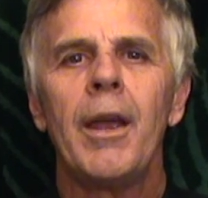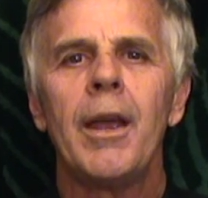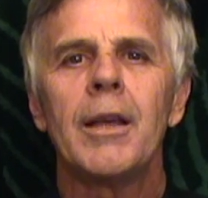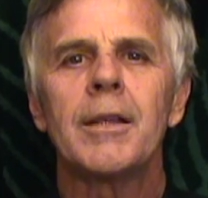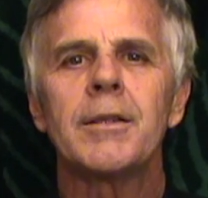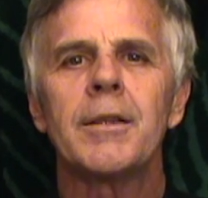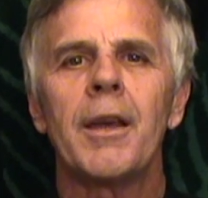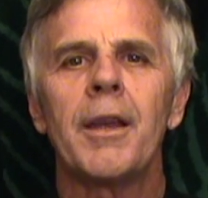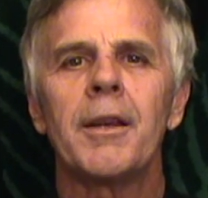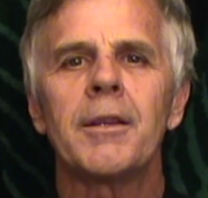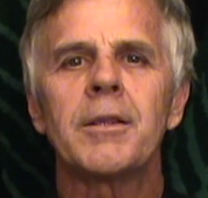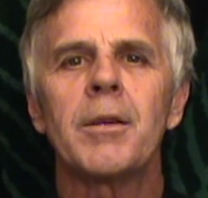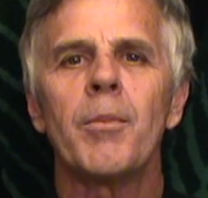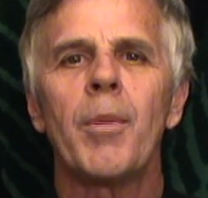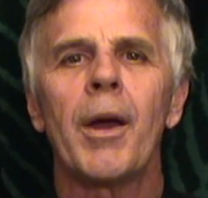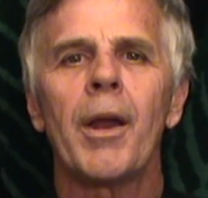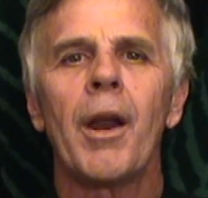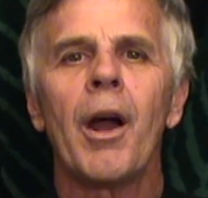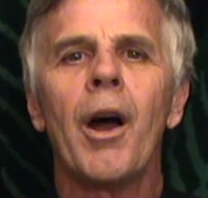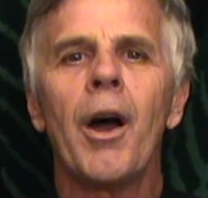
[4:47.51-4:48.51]
is that it's
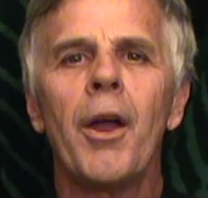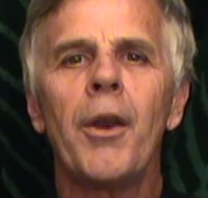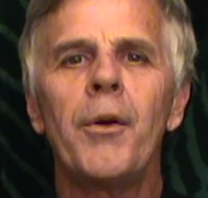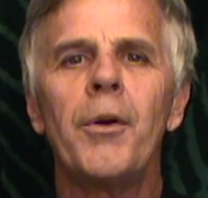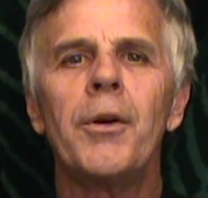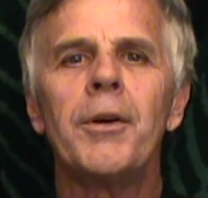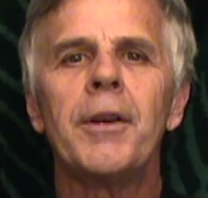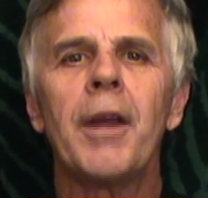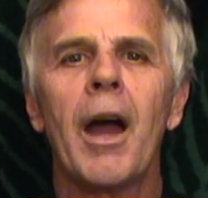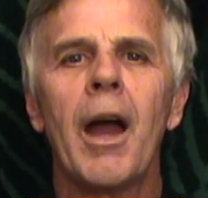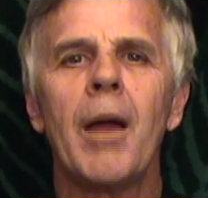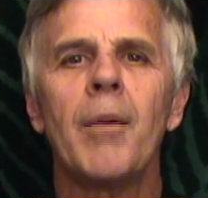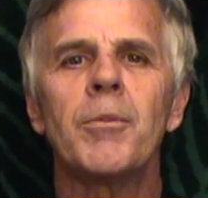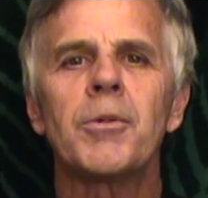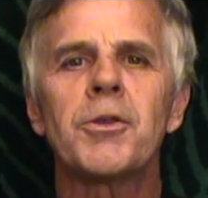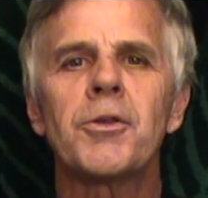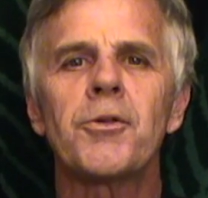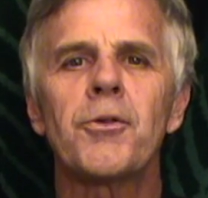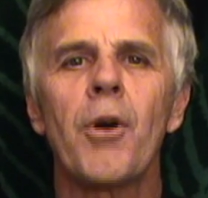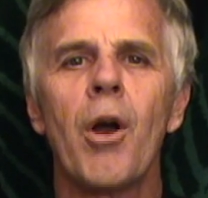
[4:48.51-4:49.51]
about 100
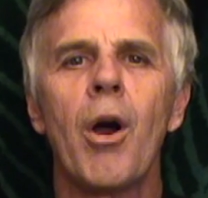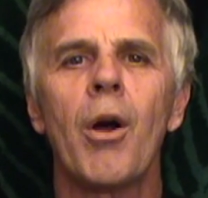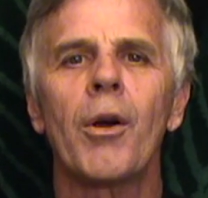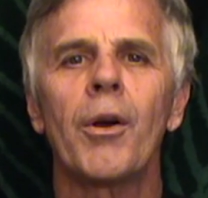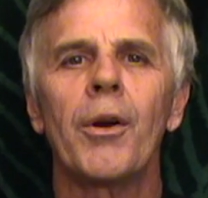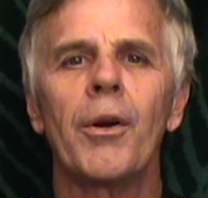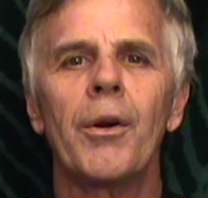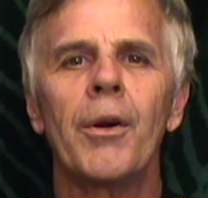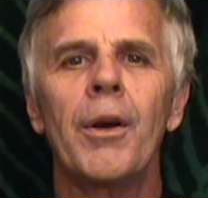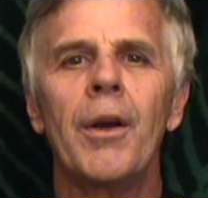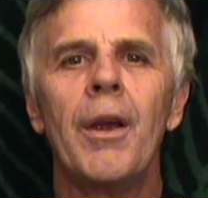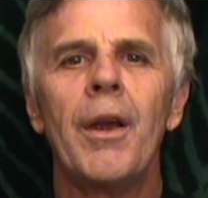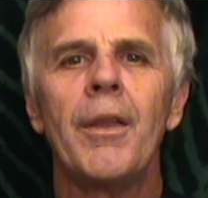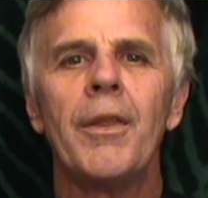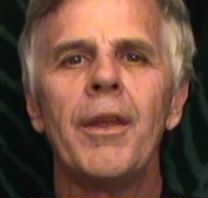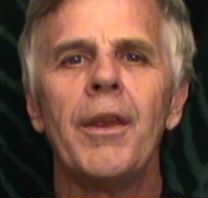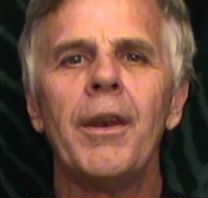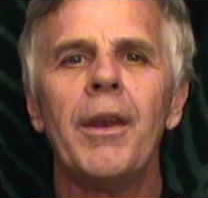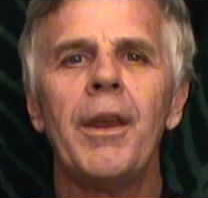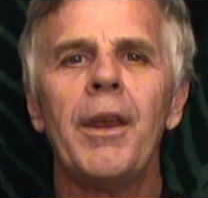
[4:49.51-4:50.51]
times stronger
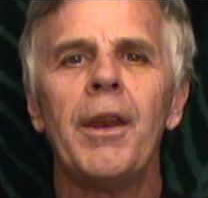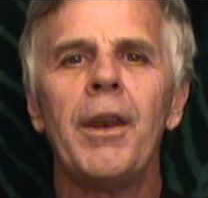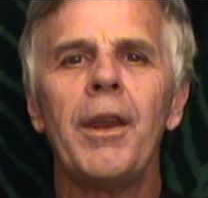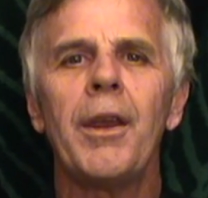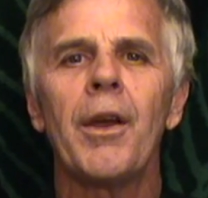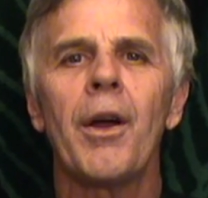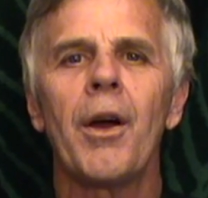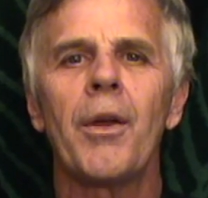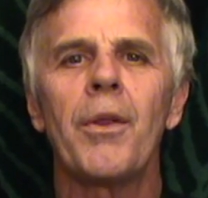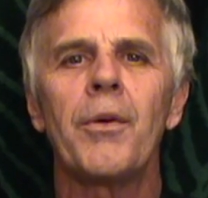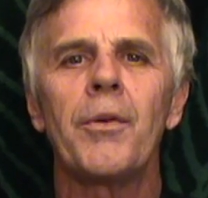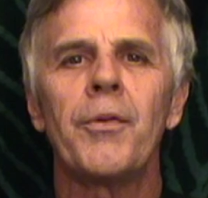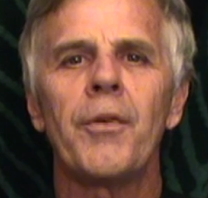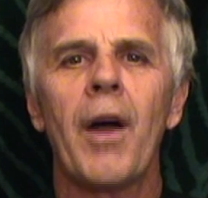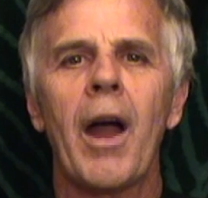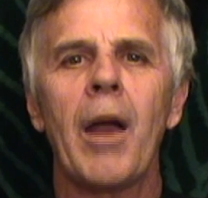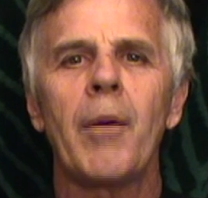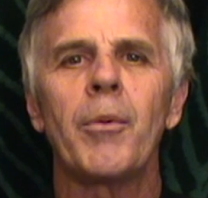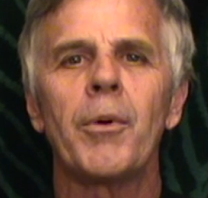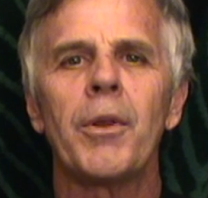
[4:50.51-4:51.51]
than any other
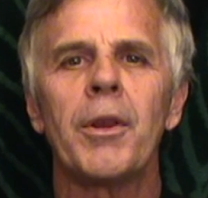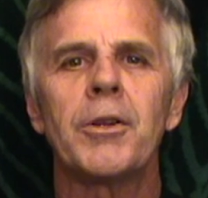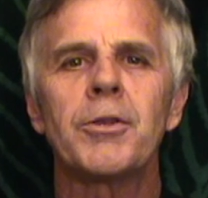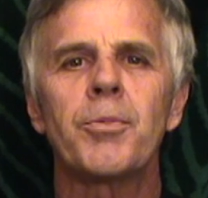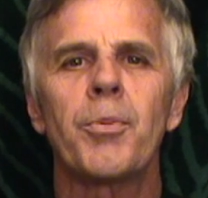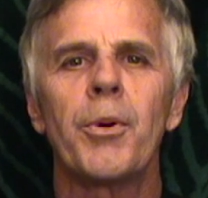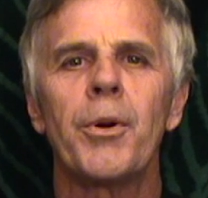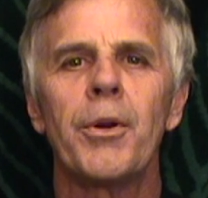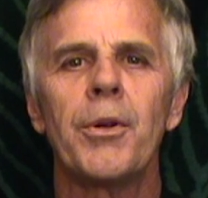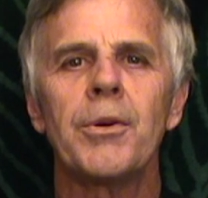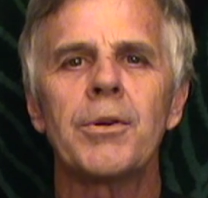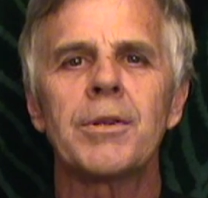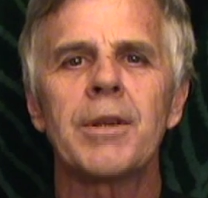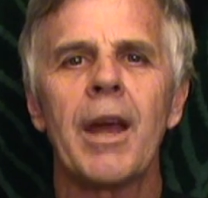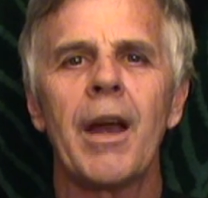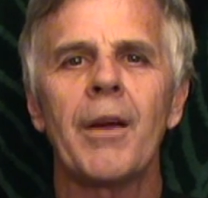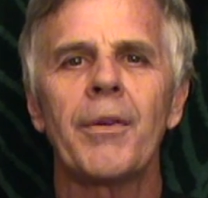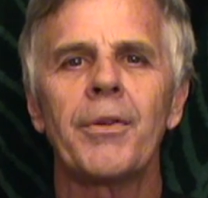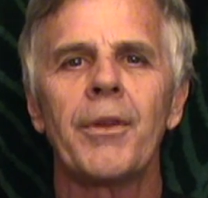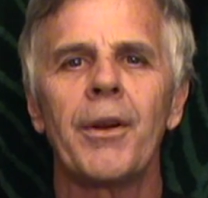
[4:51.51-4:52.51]
fiber that's produced
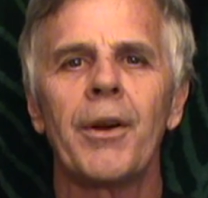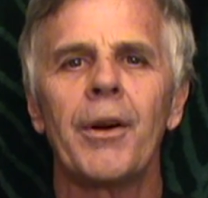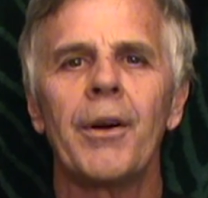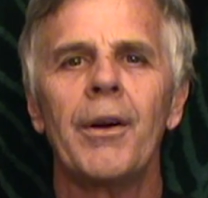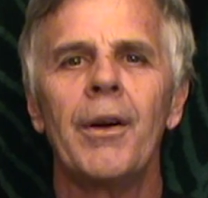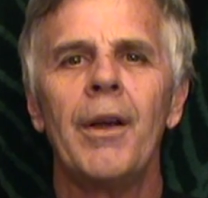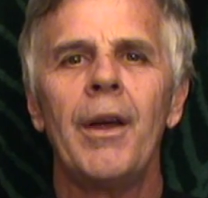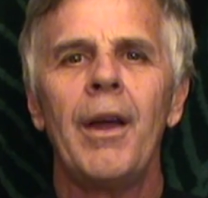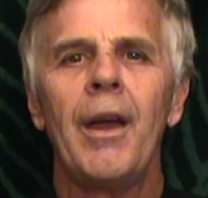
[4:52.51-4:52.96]
out there.